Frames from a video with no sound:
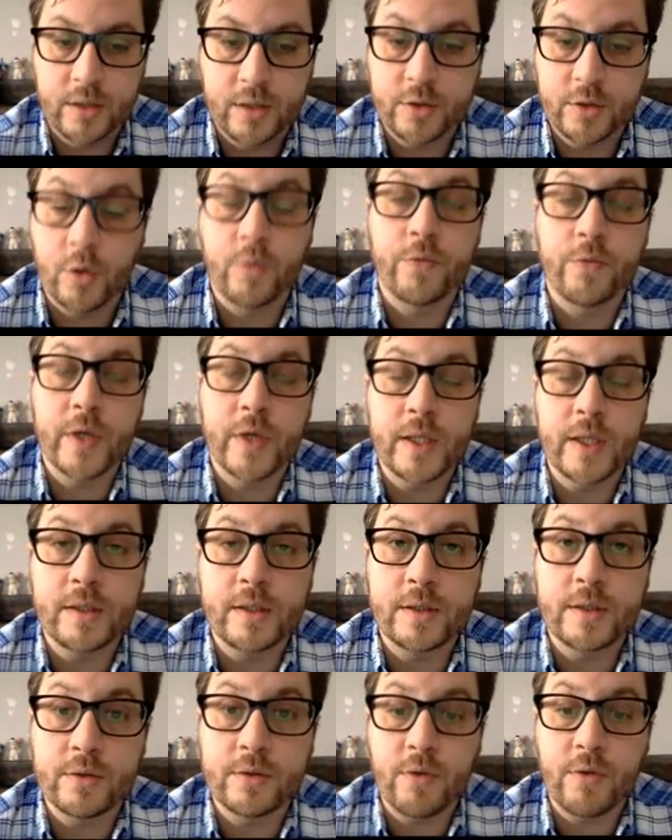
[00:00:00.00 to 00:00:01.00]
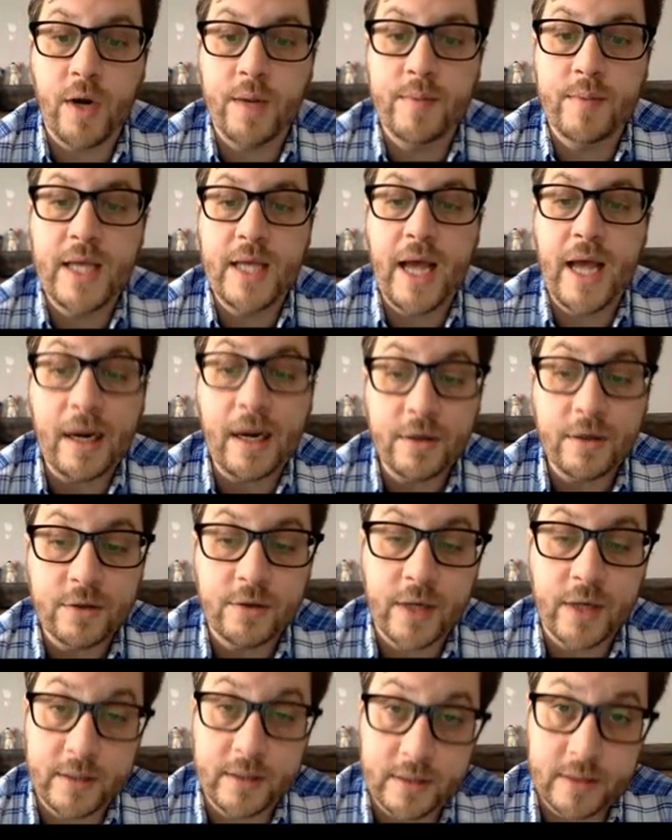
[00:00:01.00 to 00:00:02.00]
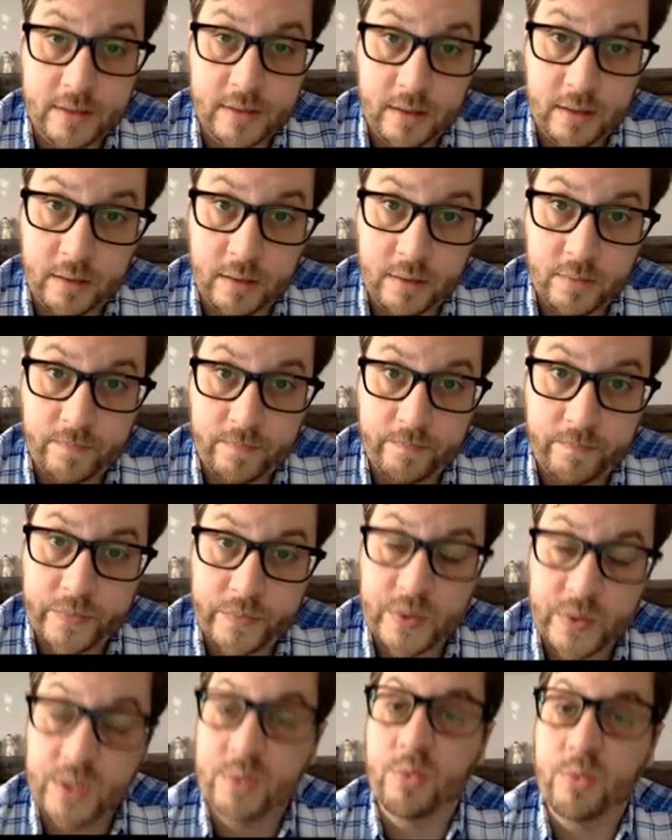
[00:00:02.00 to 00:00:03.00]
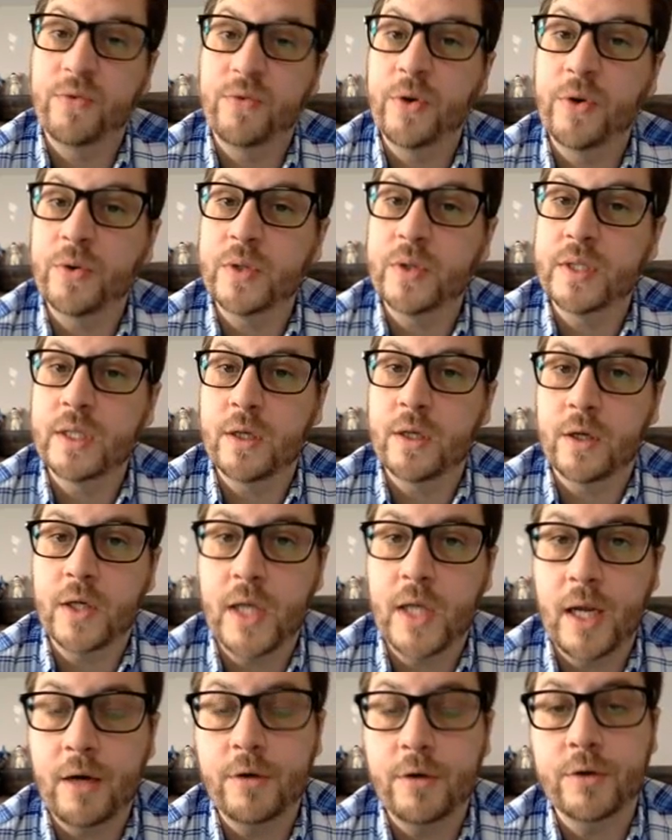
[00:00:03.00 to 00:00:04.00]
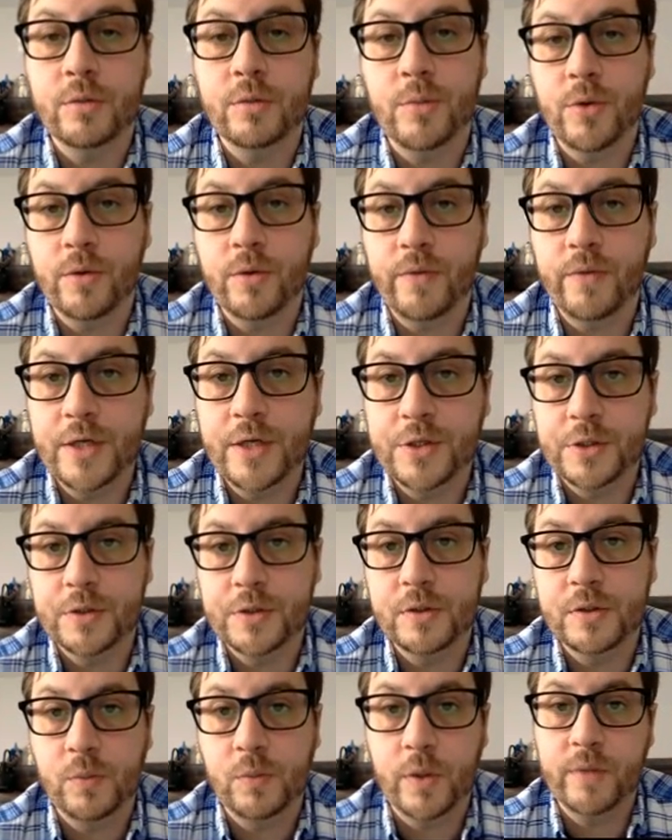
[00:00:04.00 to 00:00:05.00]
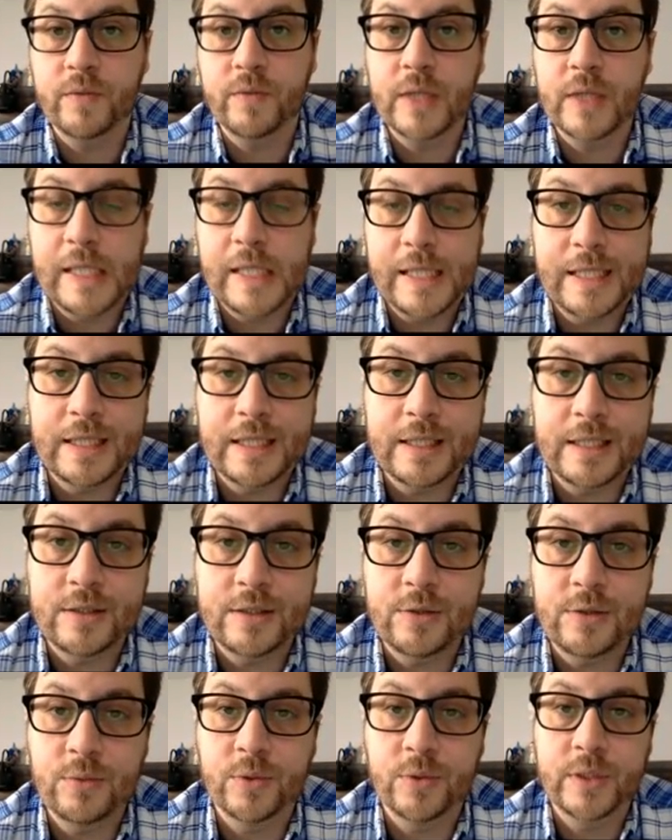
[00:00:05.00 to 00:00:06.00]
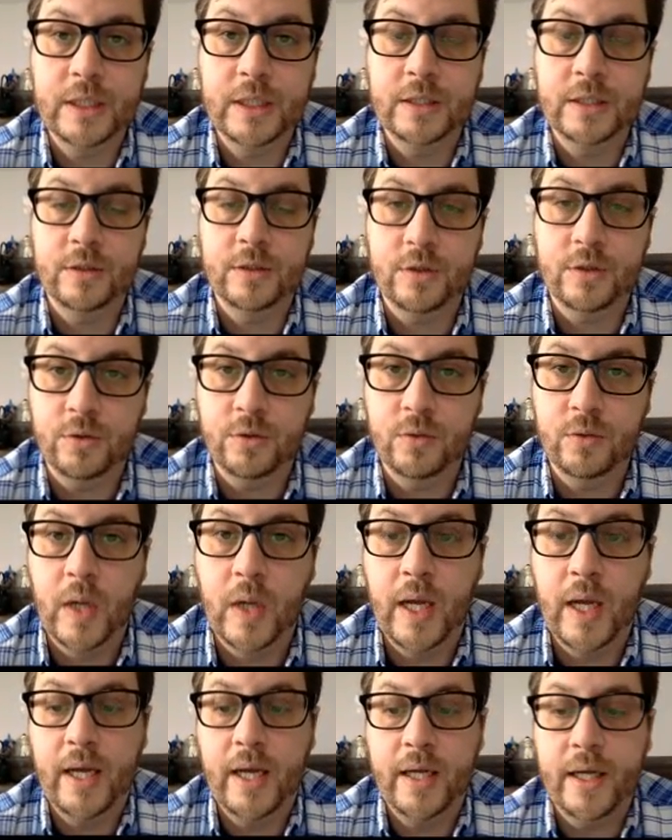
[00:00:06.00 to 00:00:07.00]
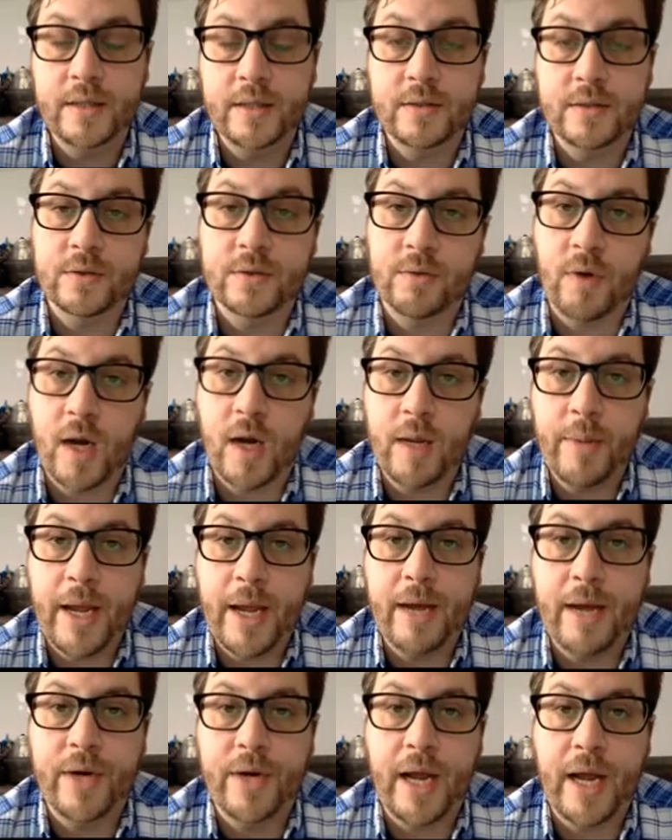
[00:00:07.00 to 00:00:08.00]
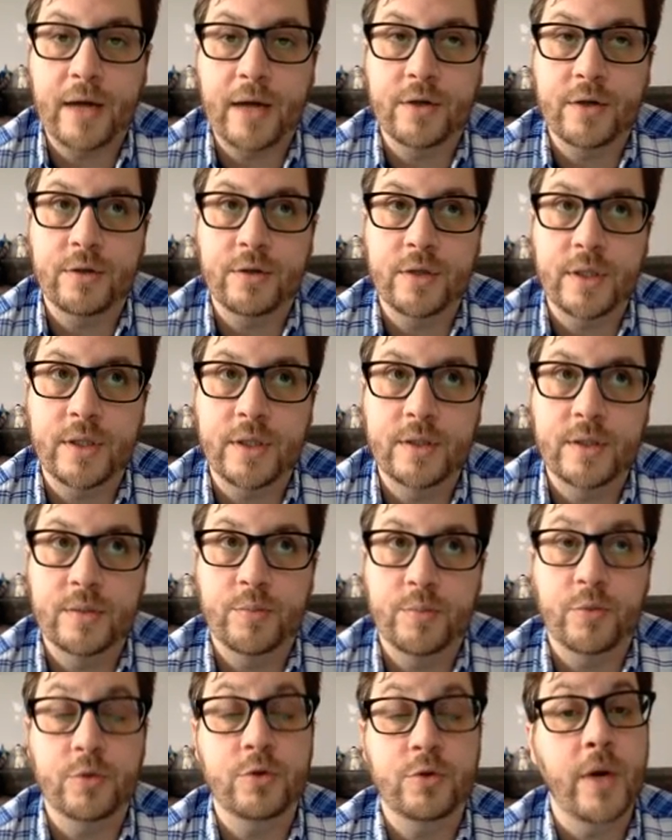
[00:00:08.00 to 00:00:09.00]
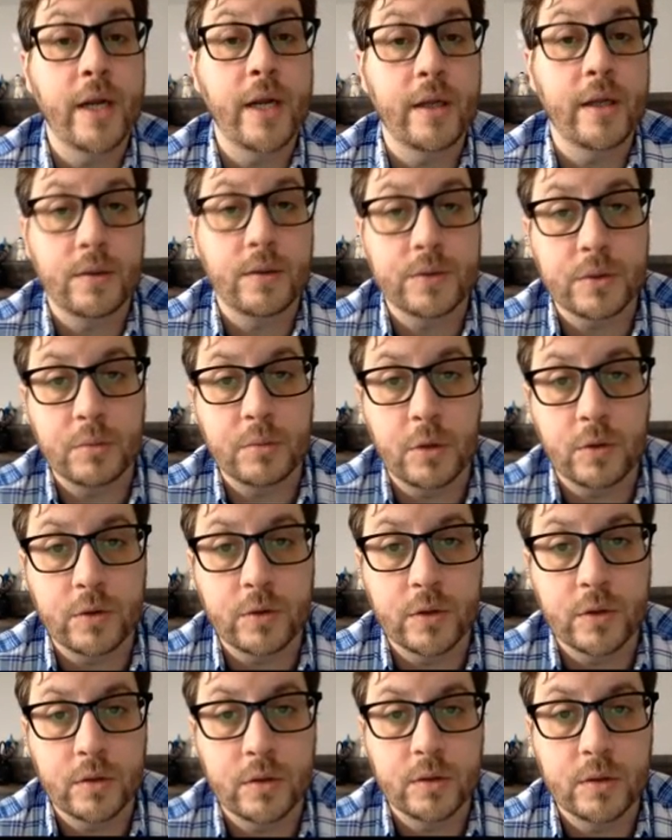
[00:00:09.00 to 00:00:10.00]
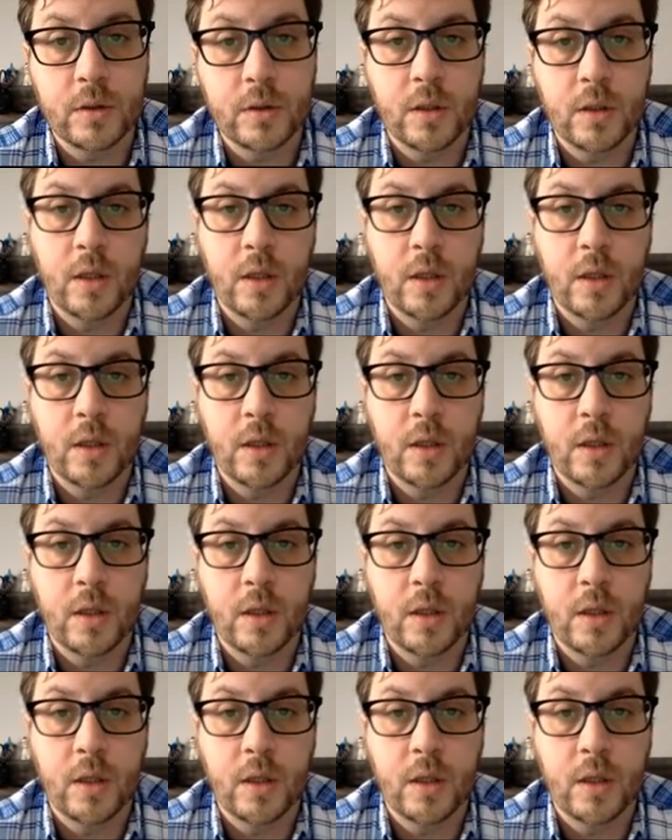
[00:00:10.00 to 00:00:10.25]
Don't forget to describe the actor in the scene. Since we're focusing on character motivations, one of the key things you will need to do is describe how an actor is portraying those emotions.